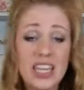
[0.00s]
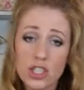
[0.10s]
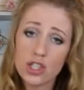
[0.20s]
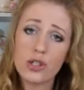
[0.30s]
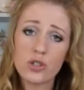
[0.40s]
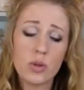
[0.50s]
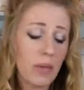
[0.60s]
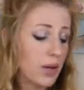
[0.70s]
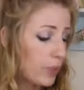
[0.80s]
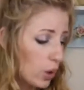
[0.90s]
issues with
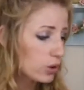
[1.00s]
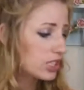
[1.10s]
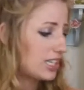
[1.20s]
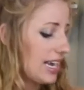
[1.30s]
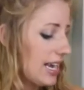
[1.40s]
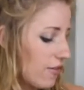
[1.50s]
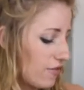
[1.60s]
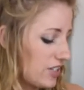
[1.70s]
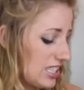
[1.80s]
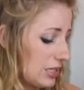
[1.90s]
my bowl today.
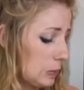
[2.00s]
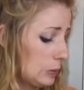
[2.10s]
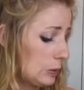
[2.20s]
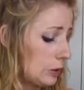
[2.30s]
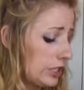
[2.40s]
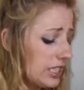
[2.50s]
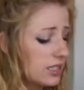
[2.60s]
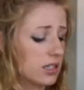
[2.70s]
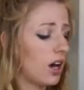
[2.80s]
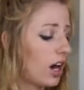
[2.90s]
For some
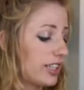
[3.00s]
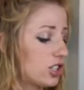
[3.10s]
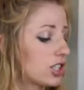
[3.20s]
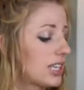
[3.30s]
reason, I just